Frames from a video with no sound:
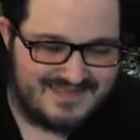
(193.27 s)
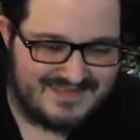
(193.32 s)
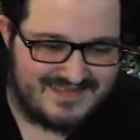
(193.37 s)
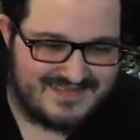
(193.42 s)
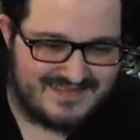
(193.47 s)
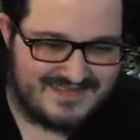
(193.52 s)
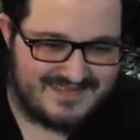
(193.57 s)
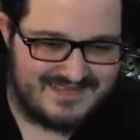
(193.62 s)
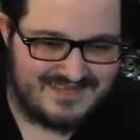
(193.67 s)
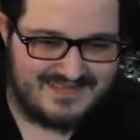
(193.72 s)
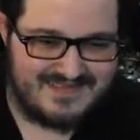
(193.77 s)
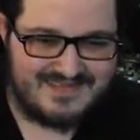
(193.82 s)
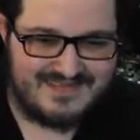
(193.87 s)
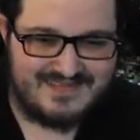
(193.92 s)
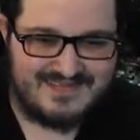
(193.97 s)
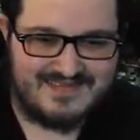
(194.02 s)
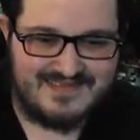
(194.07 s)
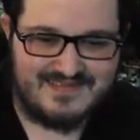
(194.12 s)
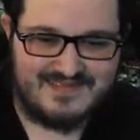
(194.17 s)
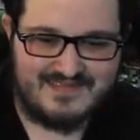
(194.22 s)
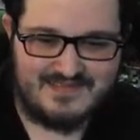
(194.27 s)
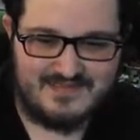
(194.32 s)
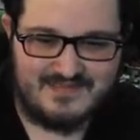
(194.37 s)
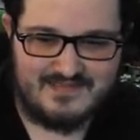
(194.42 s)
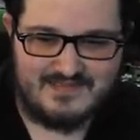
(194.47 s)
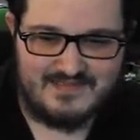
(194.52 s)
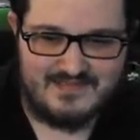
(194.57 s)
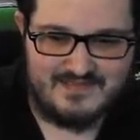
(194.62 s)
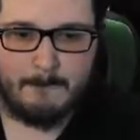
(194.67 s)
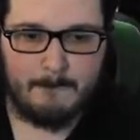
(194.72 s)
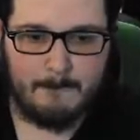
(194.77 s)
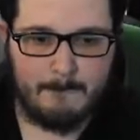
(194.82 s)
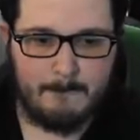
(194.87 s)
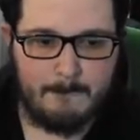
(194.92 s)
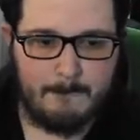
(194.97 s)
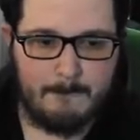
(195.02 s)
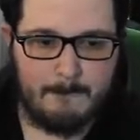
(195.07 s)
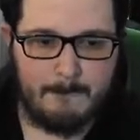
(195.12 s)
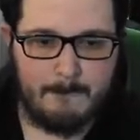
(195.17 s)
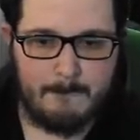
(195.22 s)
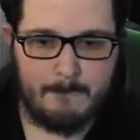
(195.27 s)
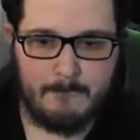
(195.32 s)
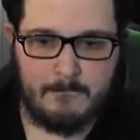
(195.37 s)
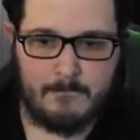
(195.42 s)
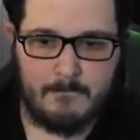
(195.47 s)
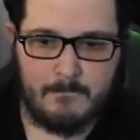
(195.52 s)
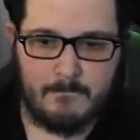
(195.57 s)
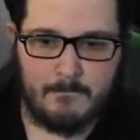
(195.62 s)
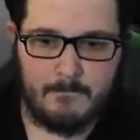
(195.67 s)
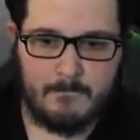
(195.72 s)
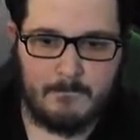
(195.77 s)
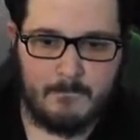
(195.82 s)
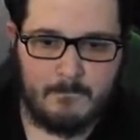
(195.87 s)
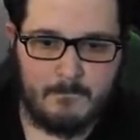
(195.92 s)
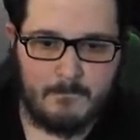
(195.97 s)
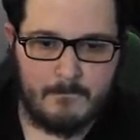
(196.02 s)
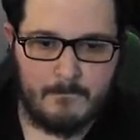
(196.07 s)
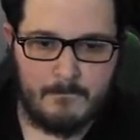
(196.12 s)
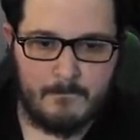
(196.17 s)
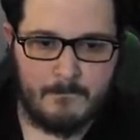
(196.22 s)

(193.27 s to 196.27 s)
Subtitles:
(silence)